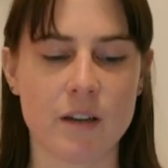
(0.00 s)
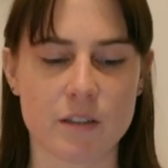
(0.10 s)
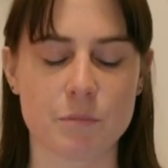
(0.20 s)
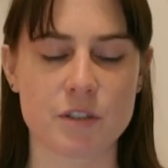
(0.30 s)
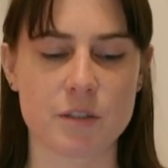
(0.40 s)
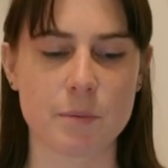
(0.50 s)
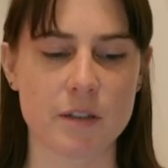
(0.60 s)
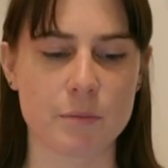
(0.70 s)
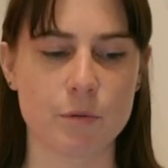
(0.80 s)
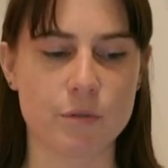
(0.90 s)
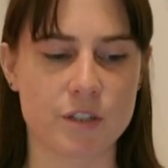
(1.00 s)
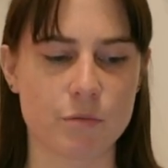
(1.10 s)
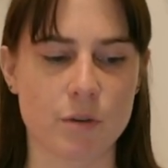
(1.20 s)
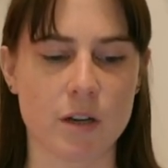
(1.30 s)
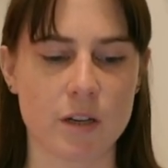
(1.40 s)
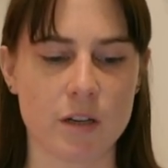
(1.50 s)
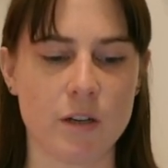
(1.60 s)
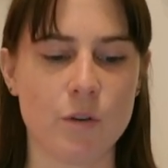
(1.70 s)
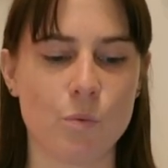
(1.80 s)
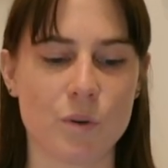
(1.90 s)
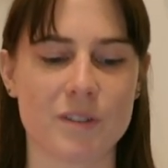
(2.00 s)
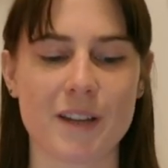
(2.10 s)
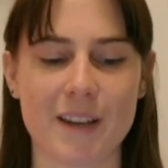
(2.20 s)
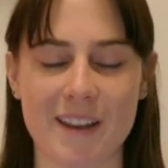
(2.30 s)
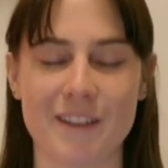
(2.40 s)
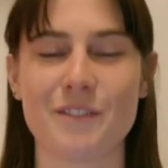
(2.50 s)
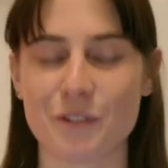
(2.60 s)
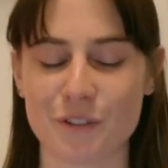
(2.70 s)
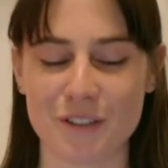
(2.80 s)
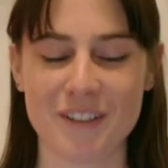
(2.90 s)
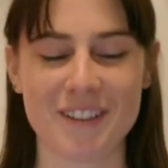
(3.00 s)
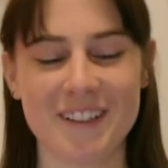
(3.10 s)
as much as possible, which is why once I enter